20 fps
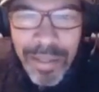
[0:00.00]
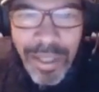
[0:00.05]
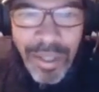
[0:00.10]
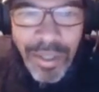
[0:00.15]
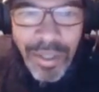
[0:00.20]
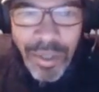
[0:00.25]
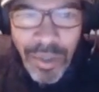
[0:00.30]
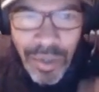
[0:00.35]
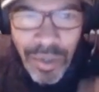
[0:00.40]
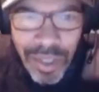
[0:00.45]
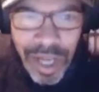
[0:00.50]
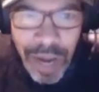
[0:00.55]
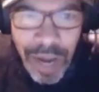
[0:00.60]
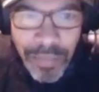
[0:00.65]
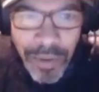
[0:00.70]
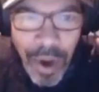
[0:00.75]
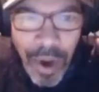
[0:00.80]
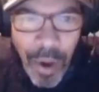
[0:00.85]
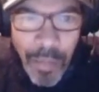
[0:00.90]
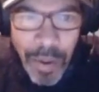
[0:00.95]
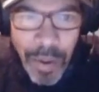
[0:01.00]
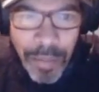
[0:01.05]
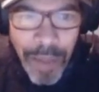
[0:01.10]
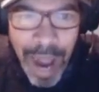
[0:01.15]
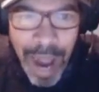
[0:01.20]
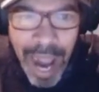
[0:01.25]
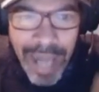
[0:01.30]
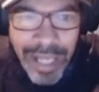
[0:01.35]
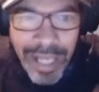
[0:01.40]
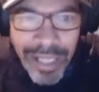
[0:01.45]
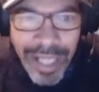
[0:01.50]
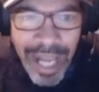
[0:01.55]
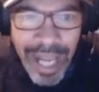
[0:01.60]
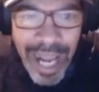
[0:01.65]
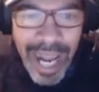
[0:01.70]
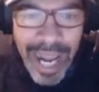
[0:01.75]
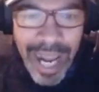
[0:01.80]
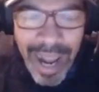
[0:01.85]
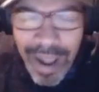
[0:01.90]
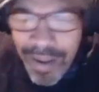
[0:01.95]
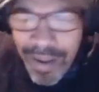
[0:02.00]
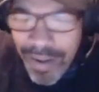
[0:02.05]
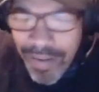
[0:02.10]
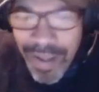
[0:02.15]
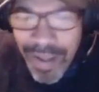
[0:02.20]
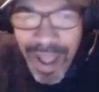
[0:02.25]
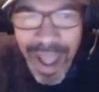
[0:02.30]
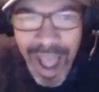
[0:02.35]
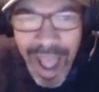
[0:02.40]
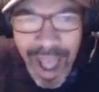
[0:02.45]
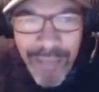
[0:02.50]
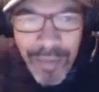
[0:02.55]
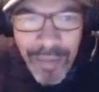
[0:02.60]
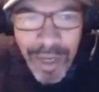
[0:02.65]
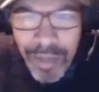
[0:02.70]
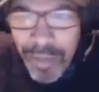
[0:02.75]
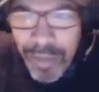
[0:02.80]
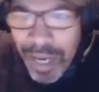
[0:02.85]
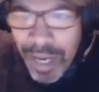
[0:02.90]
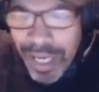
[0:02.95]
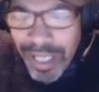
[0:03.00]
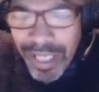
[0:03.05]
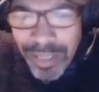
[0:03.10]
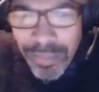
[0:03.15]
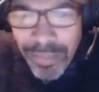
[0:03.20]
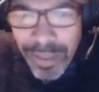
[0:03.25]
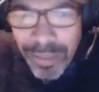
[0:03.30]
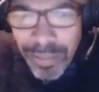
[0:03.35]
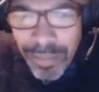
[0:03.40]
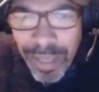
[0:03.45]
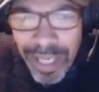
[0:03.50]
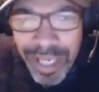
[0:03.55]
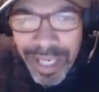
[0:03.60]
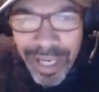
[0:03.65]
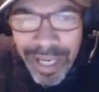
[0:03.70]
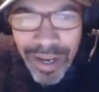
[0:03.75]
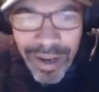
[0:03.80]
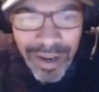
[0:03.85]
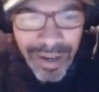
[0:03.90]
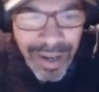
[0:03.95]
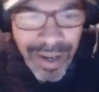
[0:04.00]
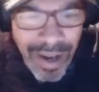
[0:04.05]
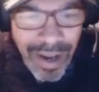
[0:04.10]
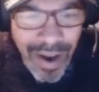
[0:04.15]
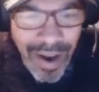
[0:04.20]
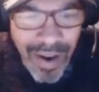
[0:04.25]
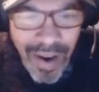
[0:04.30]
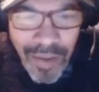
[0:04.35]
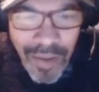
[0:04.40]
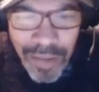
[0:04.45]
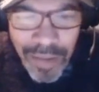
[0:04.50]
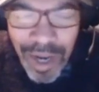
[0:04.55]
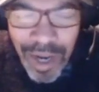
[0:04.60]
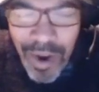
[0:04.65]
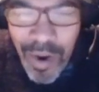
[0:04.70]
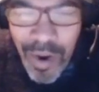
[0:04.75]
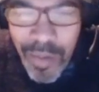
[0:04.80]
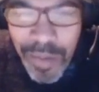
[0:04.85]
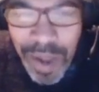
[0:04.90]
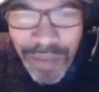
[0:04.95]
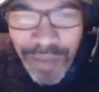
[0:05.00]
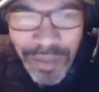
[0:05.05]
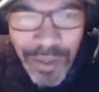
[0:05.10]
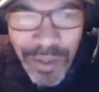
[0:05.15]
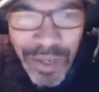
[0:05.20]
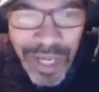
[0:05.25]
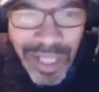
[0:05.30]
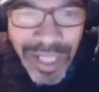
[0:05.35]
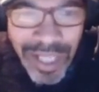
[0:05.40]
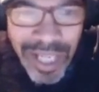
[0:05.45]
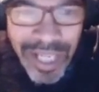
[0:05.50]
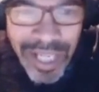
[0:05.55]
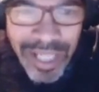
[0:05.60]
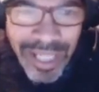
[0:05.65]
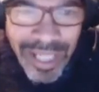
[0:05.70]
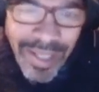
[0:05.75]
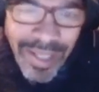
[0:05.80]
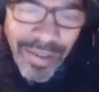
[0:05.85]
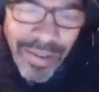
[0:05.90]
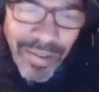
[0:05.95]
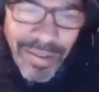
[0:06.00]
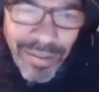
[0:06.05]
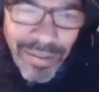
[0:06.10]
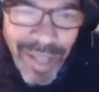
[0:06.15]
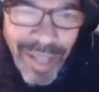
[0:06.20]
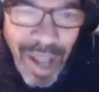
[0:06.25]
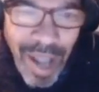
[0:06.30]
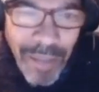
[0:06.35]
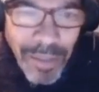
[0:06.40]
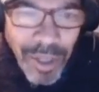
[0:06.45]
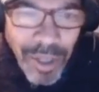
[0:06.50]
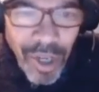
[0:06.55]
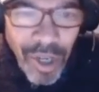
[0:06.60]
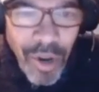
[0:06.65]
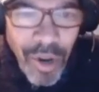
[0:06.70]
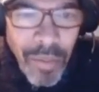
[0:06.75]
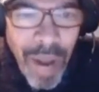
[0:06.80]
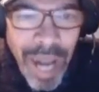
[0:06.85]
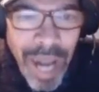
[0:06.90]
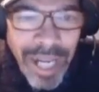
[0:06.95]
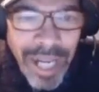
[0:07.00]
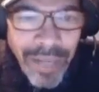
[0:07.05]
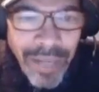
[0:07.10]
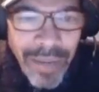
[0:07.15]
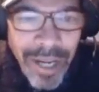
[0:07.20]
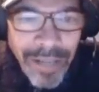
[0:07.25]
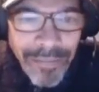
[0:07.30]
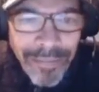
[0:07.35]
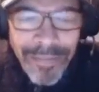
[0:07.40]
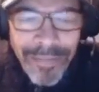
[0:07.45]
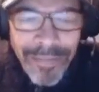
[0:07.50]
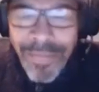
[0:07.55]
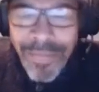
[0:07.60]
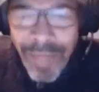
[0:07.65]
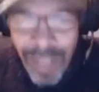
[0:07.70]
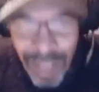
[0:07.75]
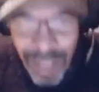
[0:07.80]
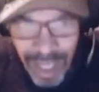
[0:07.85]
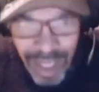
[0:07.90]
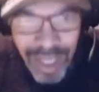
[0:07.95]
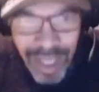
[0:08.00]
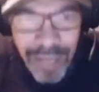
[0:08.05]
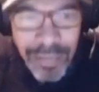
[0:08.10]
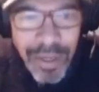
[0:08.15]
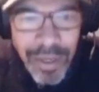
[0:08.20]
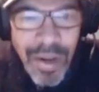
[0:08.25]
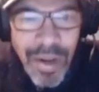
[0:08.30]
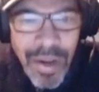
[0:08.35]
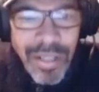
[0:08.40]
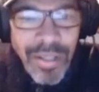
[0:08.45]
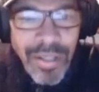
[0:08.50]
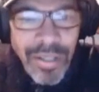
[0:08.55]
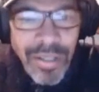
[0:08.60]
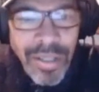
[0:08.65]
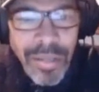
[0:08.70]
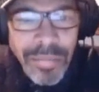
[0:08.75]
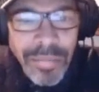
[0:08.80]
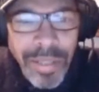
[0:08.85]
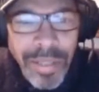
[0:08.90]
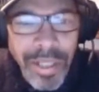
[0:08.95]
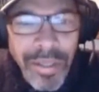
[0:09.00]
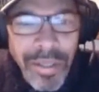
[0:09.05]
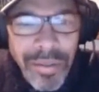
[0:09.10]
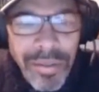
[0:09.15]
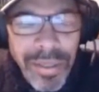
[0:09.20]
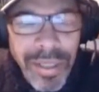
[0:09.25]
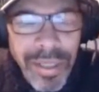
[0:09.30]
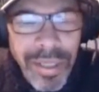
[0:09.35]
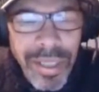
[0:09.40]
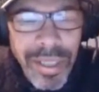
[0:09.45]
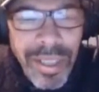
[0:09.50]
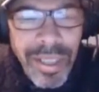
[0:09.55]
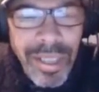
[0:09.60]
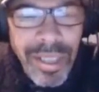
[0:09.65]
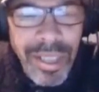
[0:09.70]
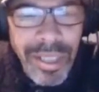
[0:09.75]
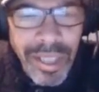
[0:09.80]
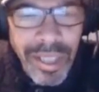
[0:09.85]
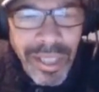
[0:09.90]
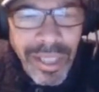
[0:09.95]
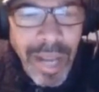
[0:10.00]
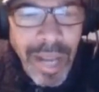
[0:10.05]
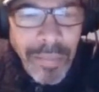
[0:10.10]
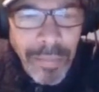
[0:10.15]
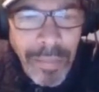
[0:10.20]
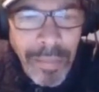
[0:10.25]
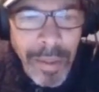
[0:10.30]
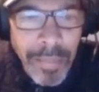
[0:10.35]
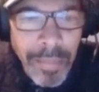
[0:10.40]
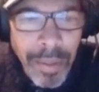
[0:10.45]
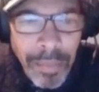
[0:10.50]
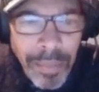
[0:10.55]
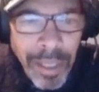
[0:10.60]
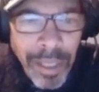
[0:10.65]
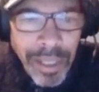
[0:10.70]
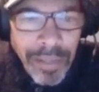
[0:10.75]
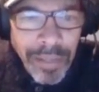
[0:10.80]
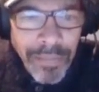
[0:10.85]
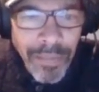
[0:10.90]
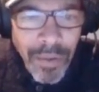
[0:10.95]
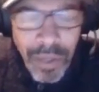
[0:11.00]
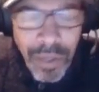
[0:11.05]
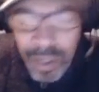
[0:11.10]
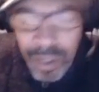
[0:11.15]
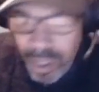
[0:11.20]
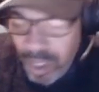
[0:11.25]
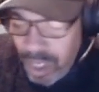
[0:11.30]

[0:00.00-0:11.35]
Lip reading: But those who keep an open mind and say, hey, I'm only making this much money, or I'm at home not doing anything. Time's going to go by anyway. Let me go ahead and learn something new. These are the type of people I'm looking for.